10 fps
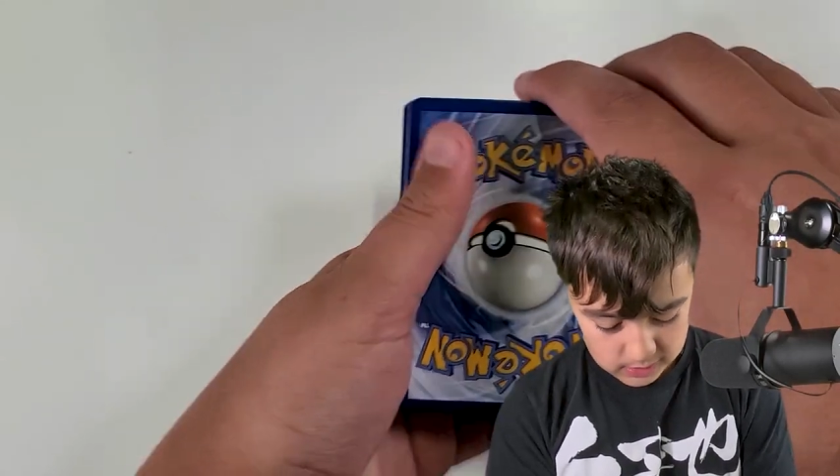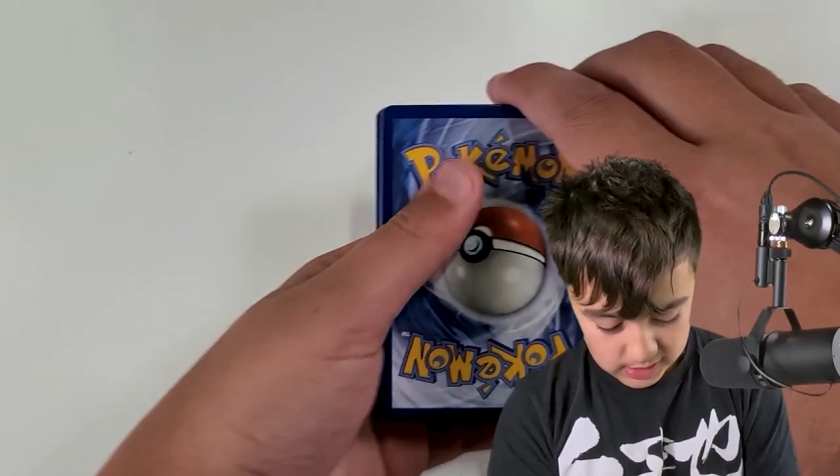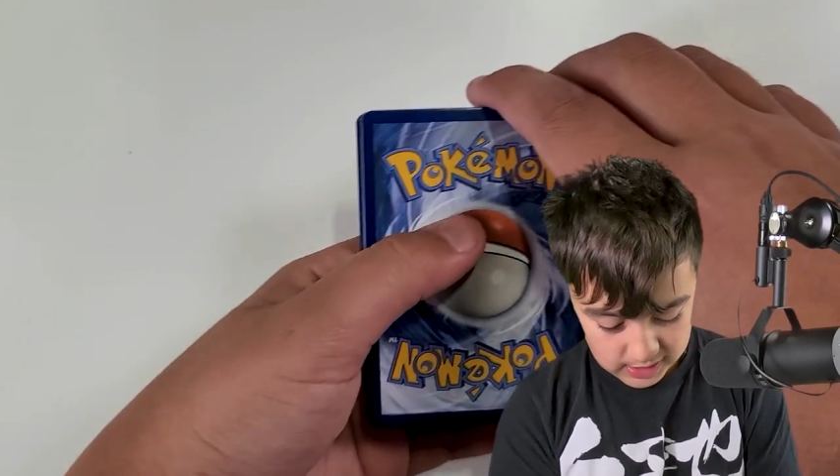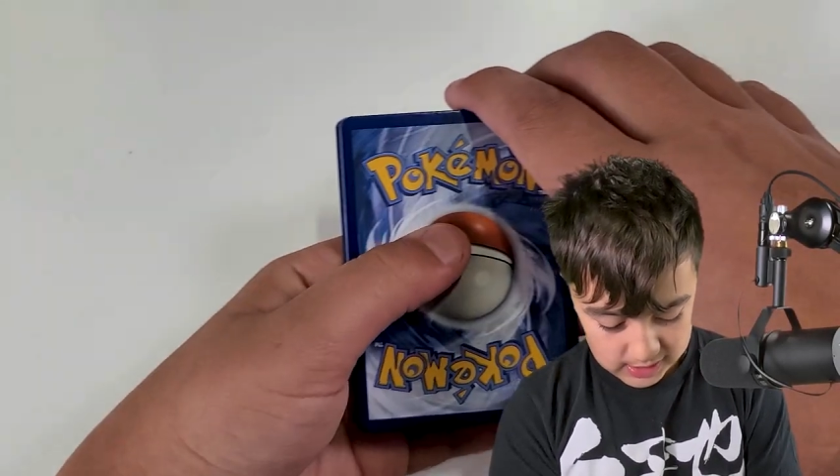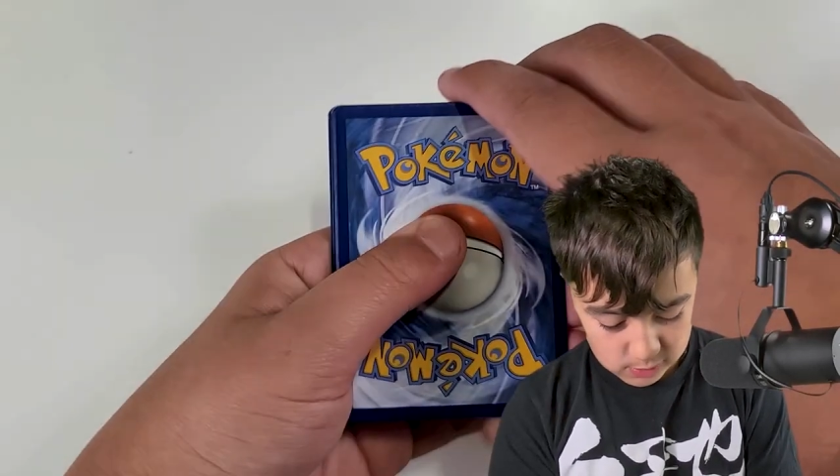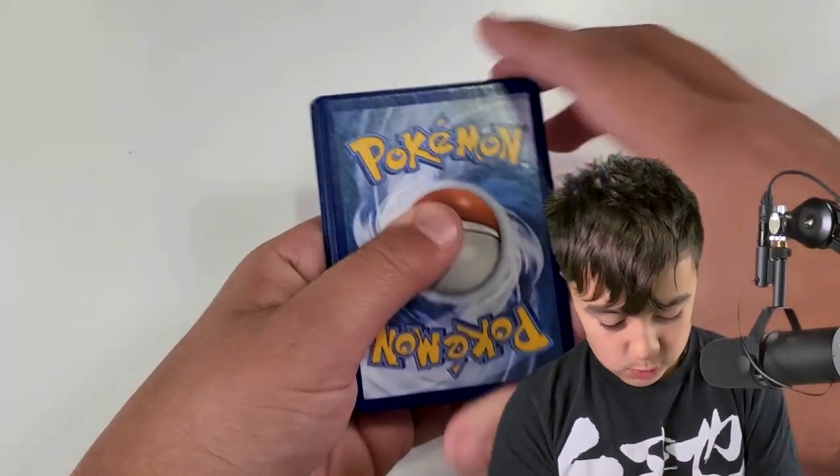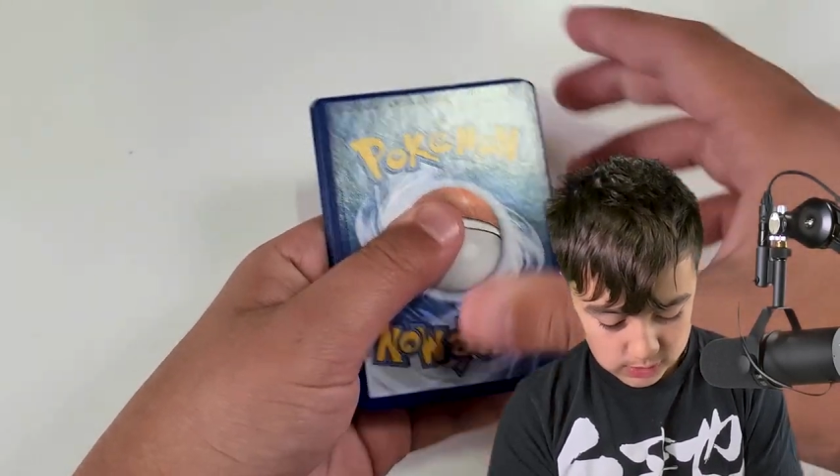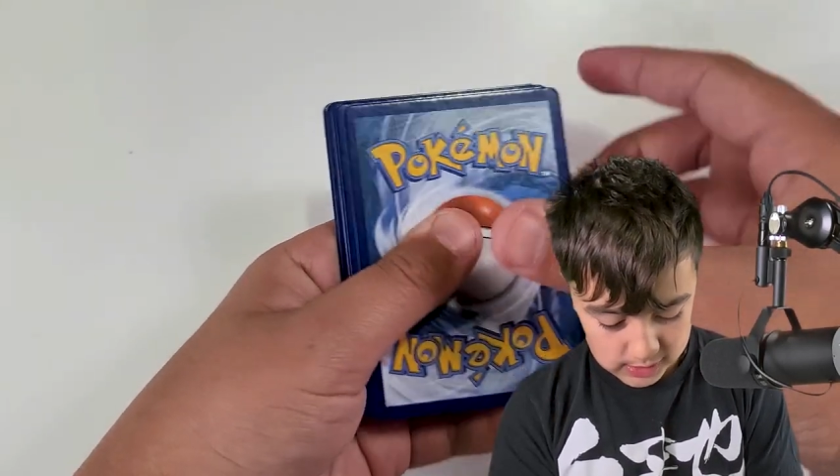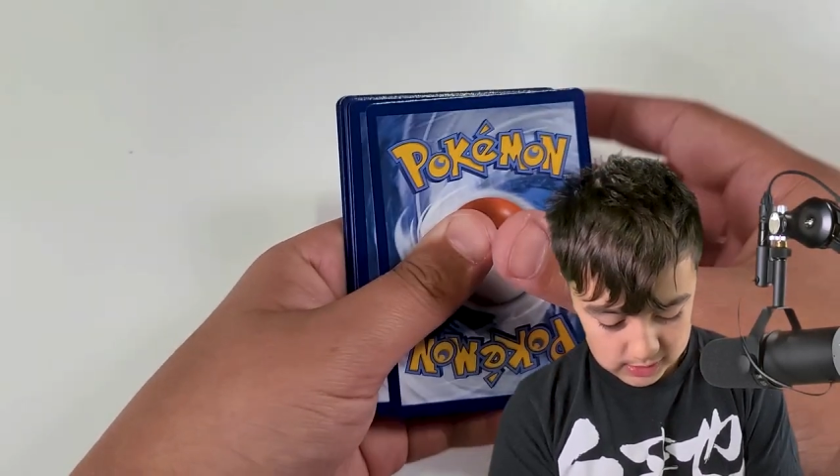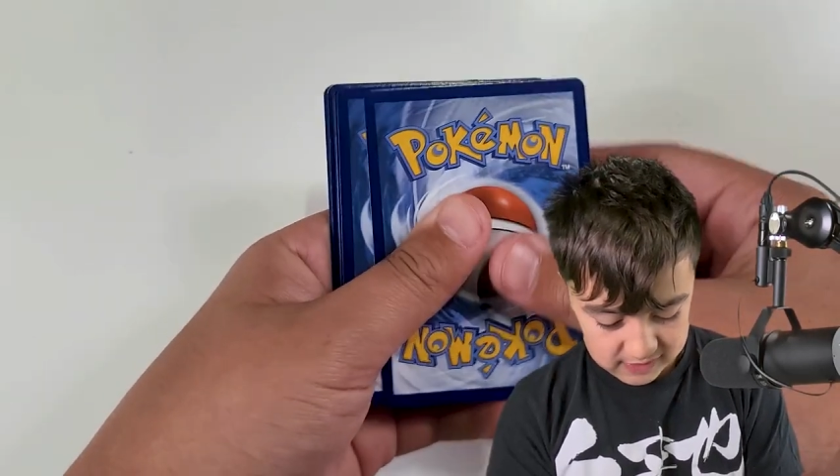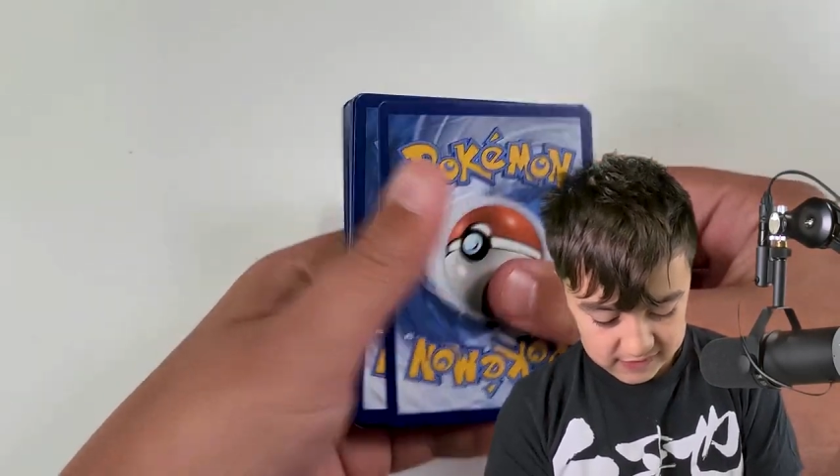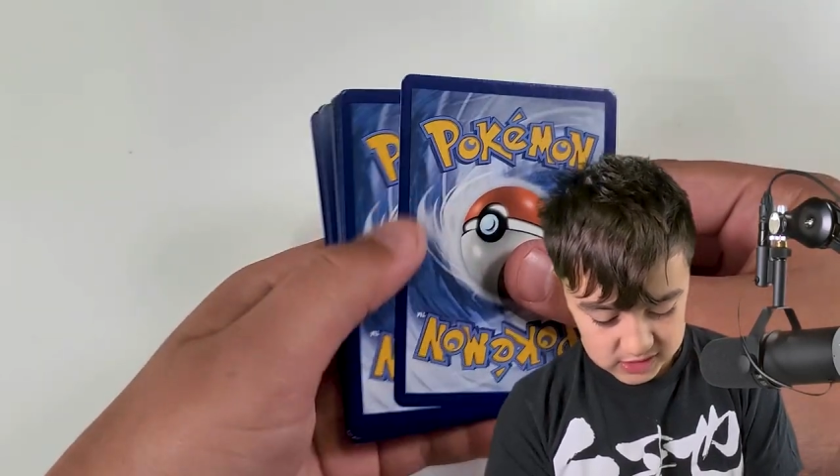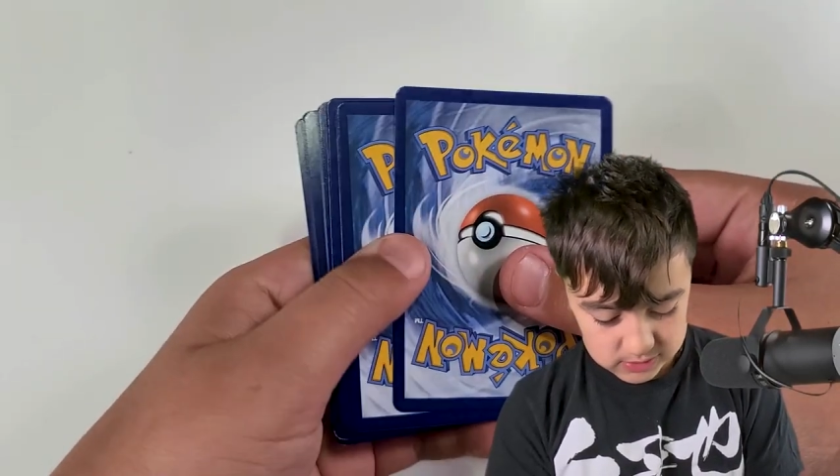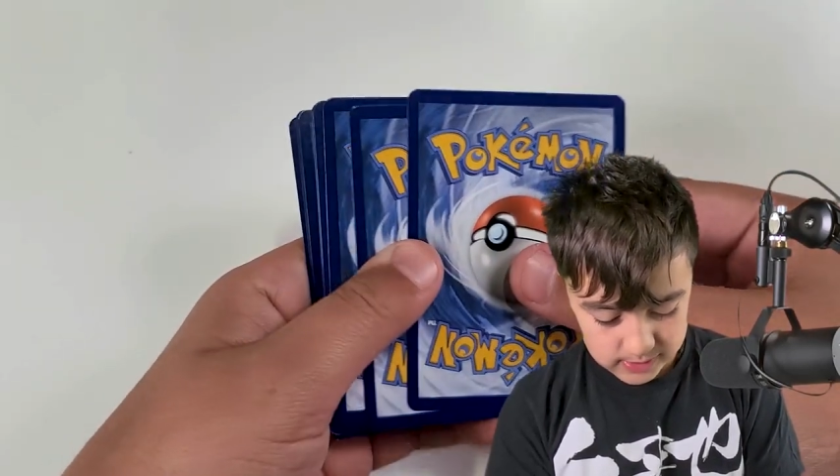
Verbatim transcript: I really love this